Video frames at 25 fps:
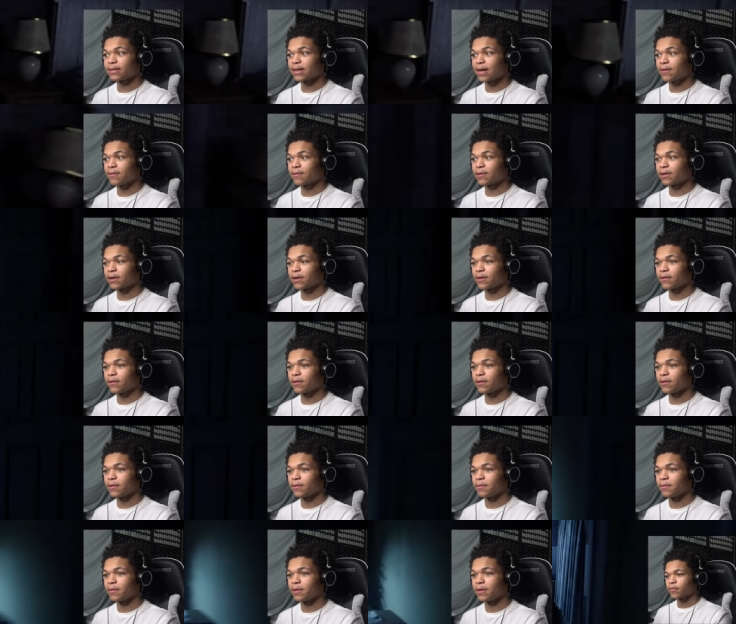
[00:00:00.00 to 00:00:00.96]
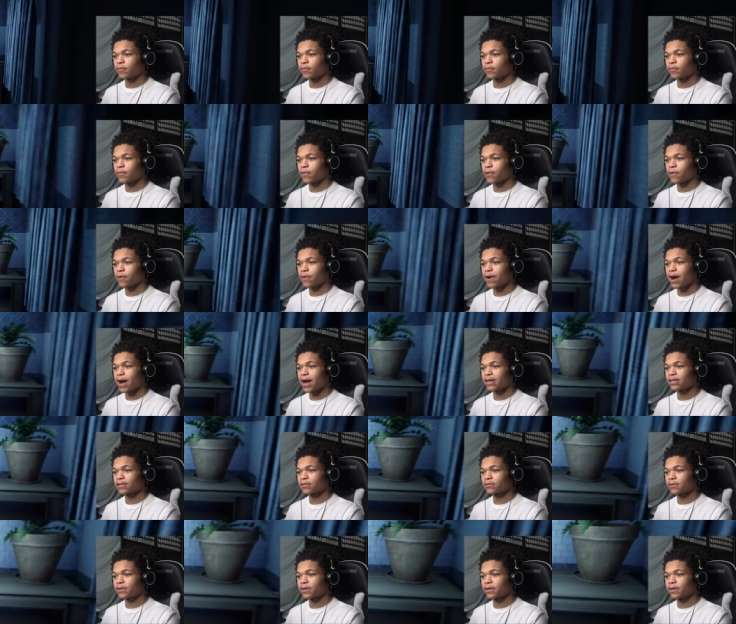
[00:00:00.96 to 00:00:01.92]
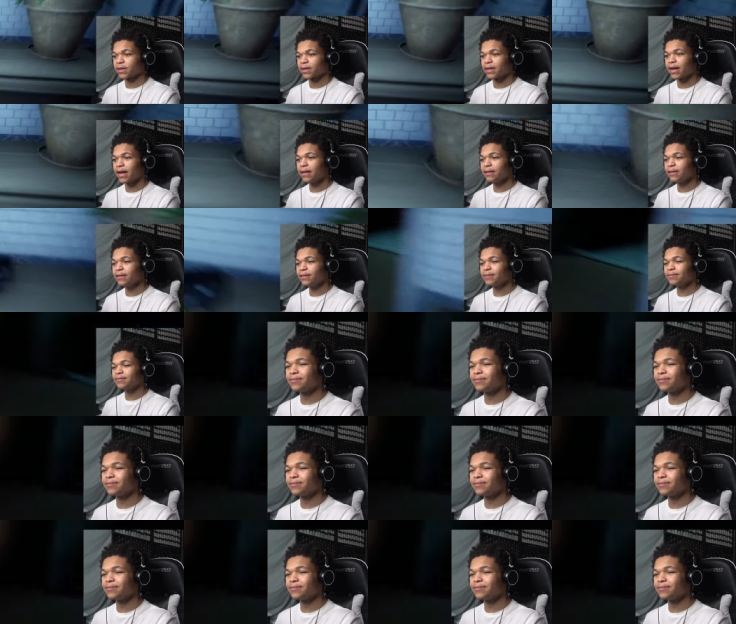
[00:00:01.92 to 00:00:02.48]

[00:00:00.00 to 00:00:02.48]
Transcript: I want to go home. Bro, I swear. Can I at least...